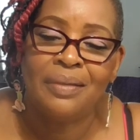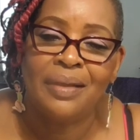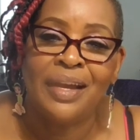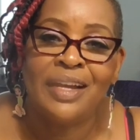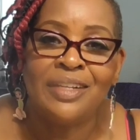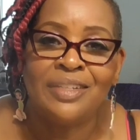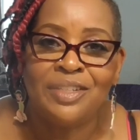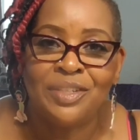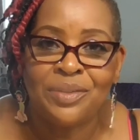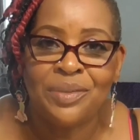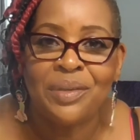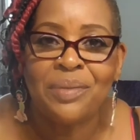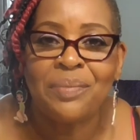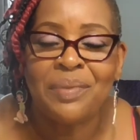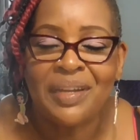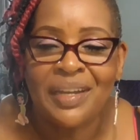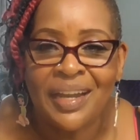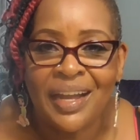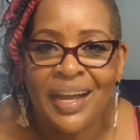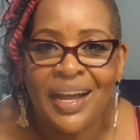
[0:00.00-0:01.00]
and do it
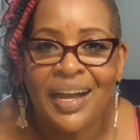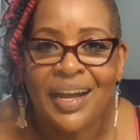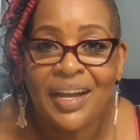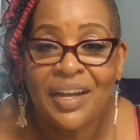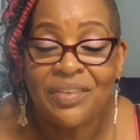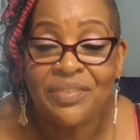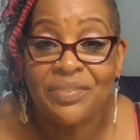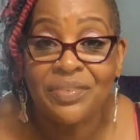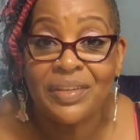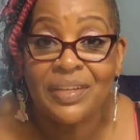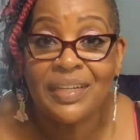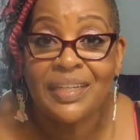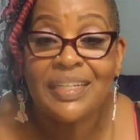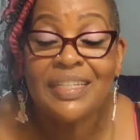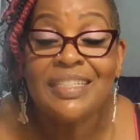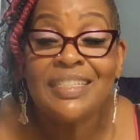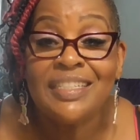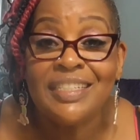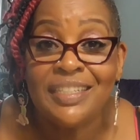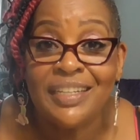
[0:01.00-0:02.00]
with love,
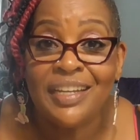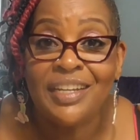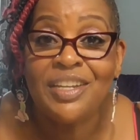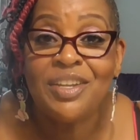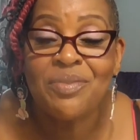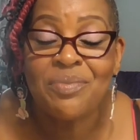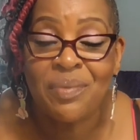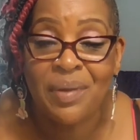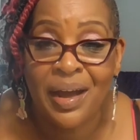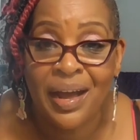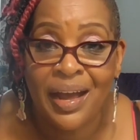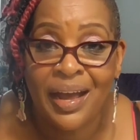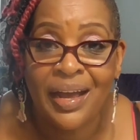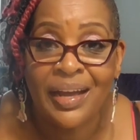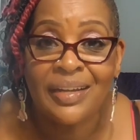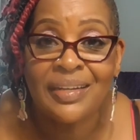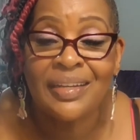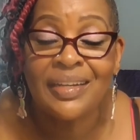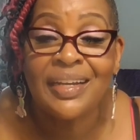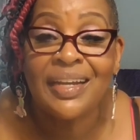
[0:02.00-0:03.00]
genuine
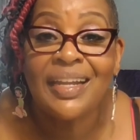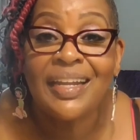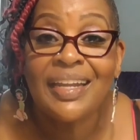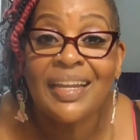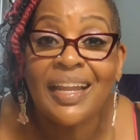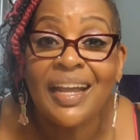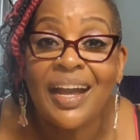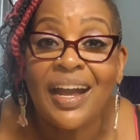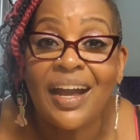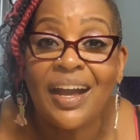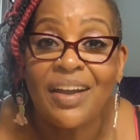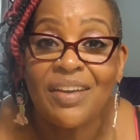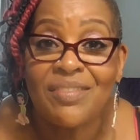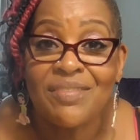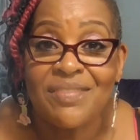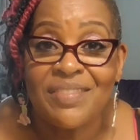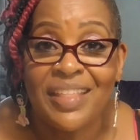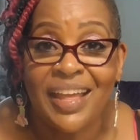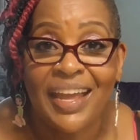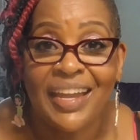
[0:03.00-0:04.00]
love,
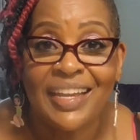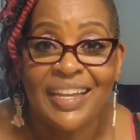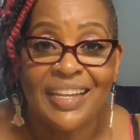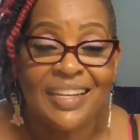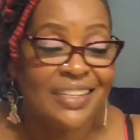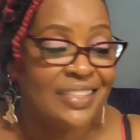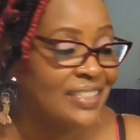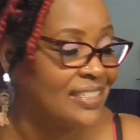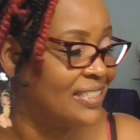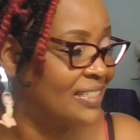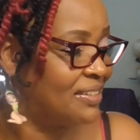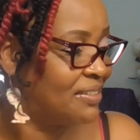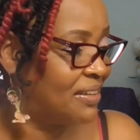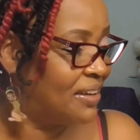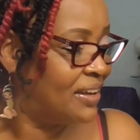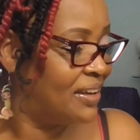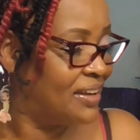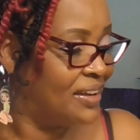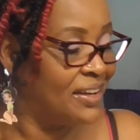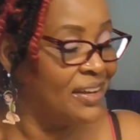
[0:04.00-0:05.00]
that is.
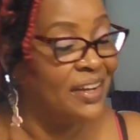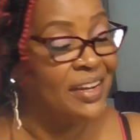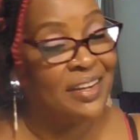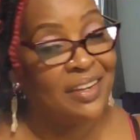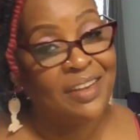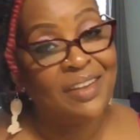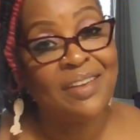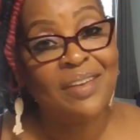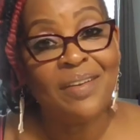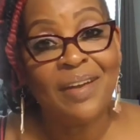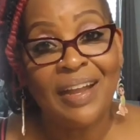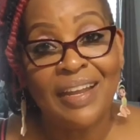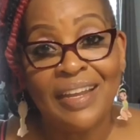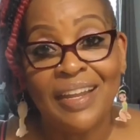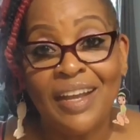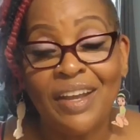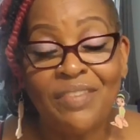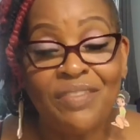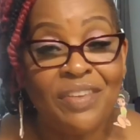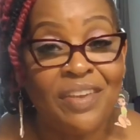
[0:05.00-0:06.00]
And you know I
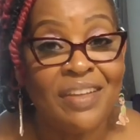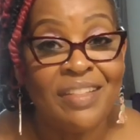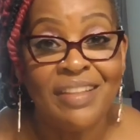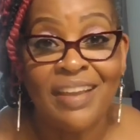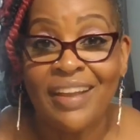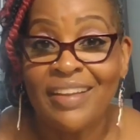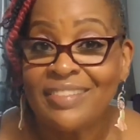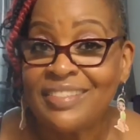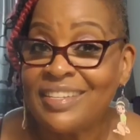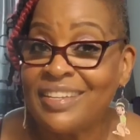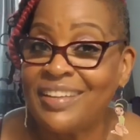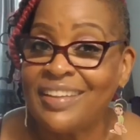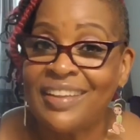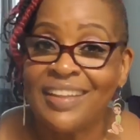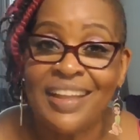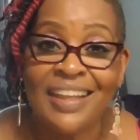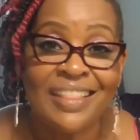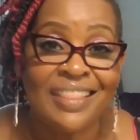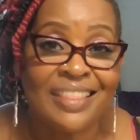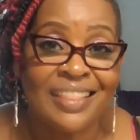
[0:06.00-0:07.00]
love you, and there's
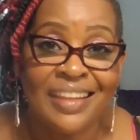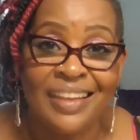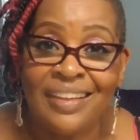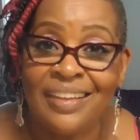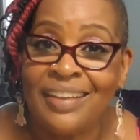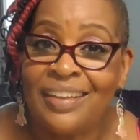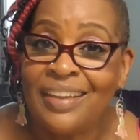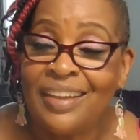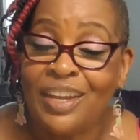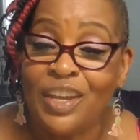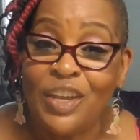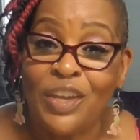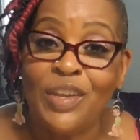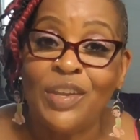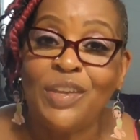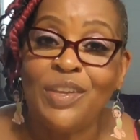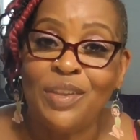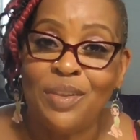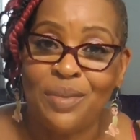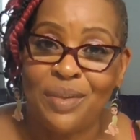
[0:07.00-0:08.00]
nothing
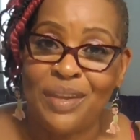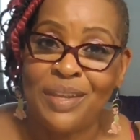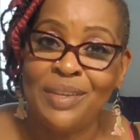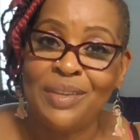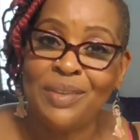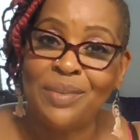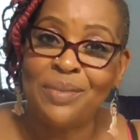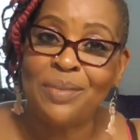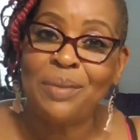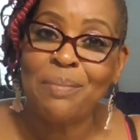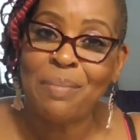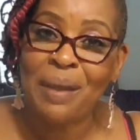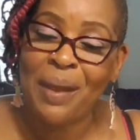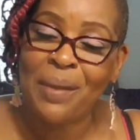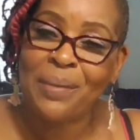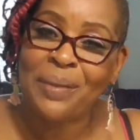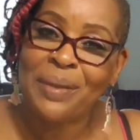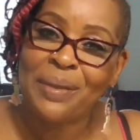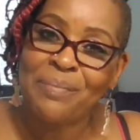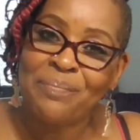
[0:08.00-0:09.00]
you can do
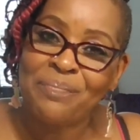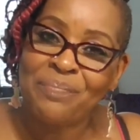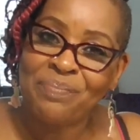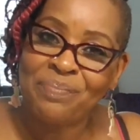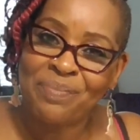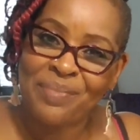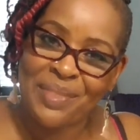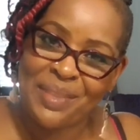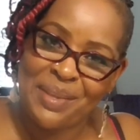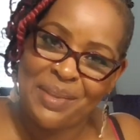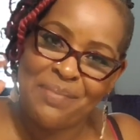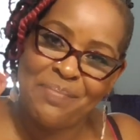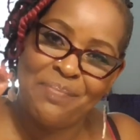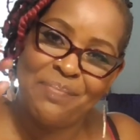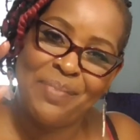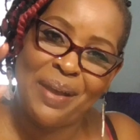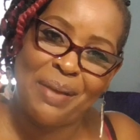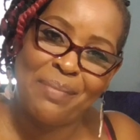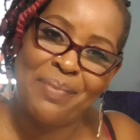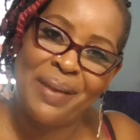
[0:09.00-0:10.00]
about it.
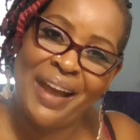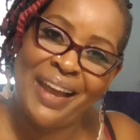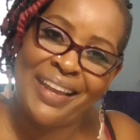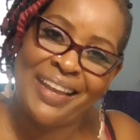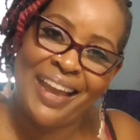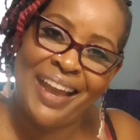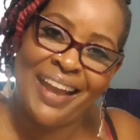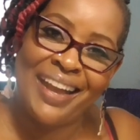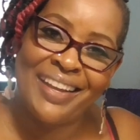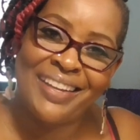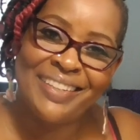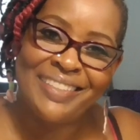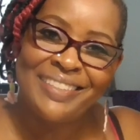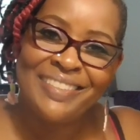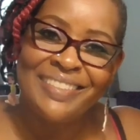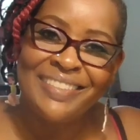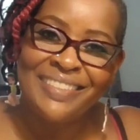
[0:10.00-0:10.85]
Bye-bye, y'all.